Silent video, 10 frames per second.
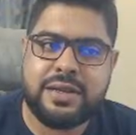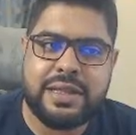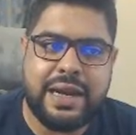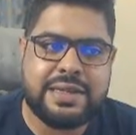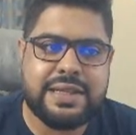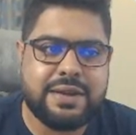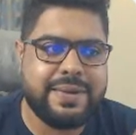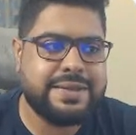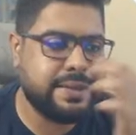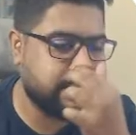That's the
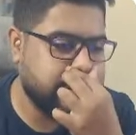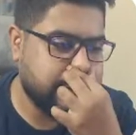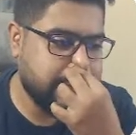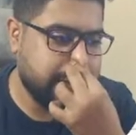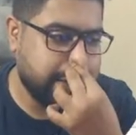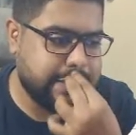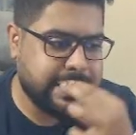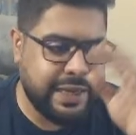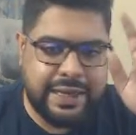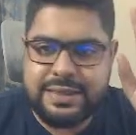question.
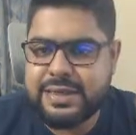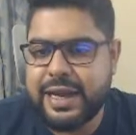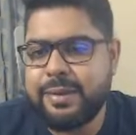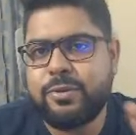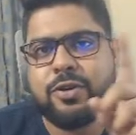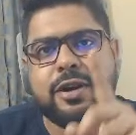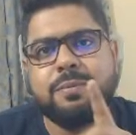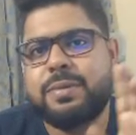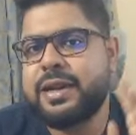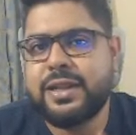C's time to
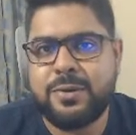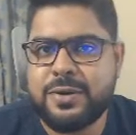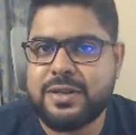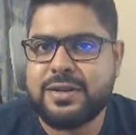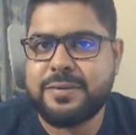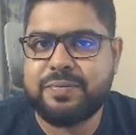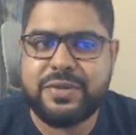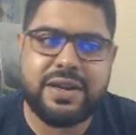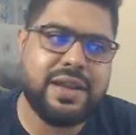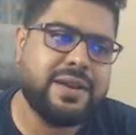complete the work.
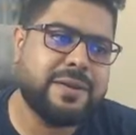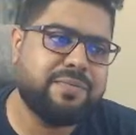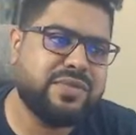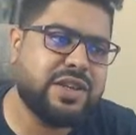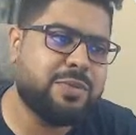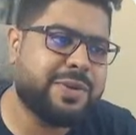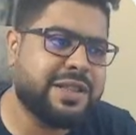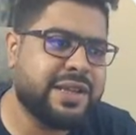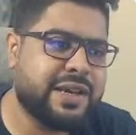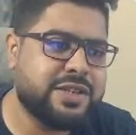Right? Chalo
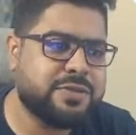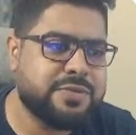padhte aa jao.